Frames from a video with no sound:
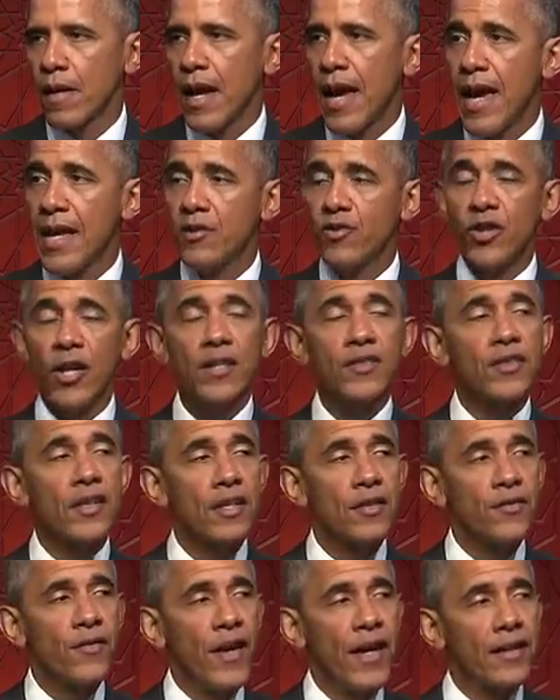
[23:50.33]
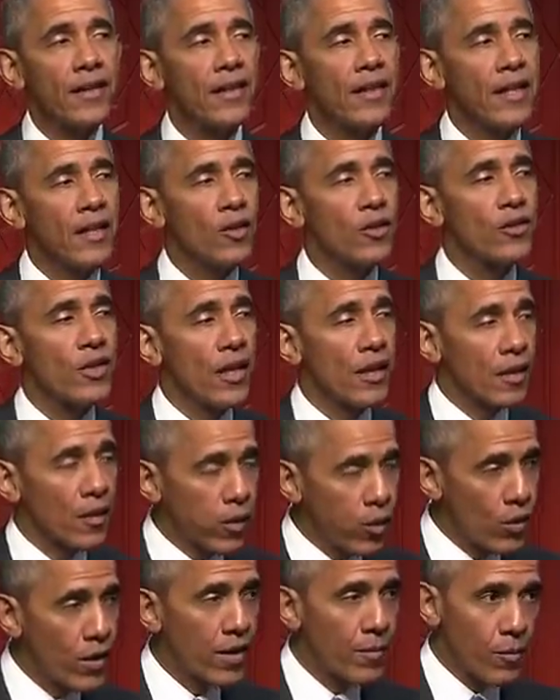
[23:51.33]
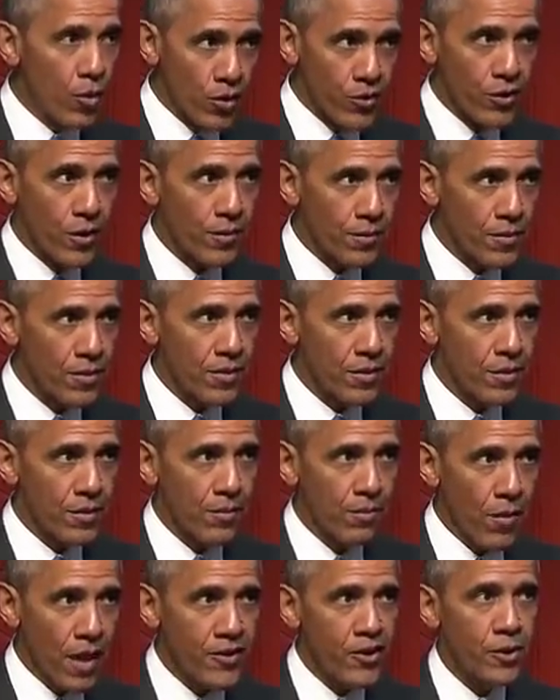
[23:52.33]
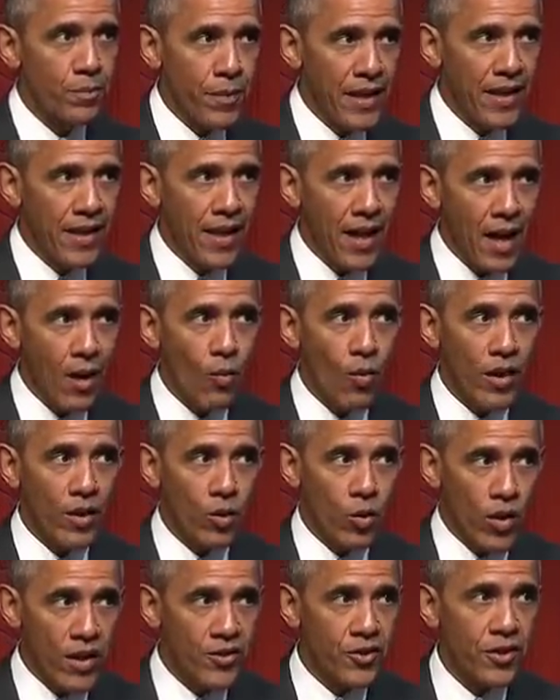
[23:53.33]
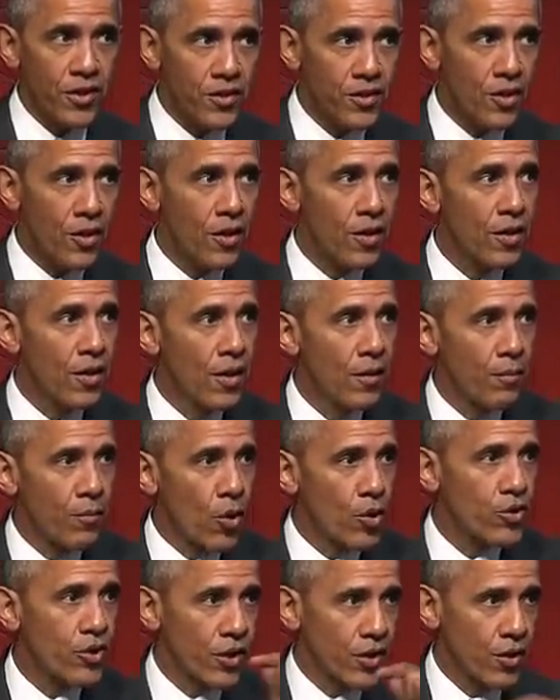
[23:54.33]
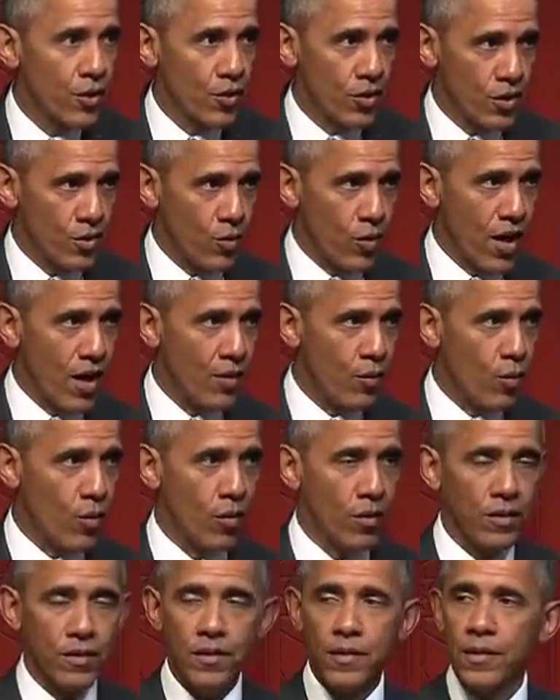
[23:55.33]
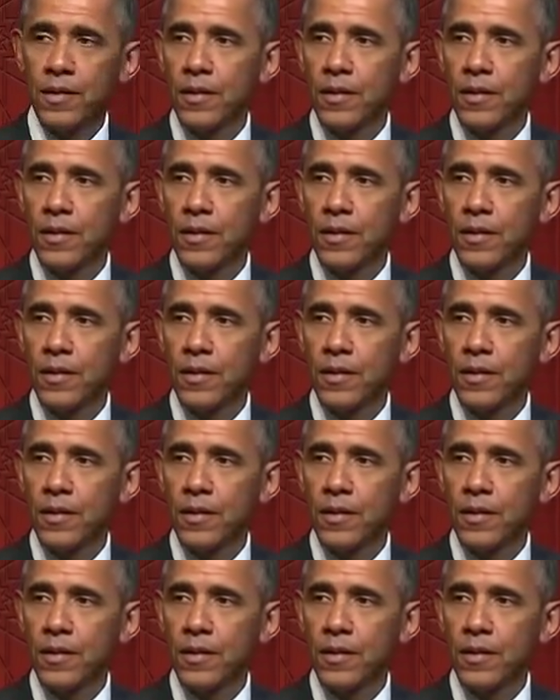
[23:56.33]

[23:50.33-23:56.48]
And just as faith leaders, including Muslims, must speak out when Christians are persecuted around the world,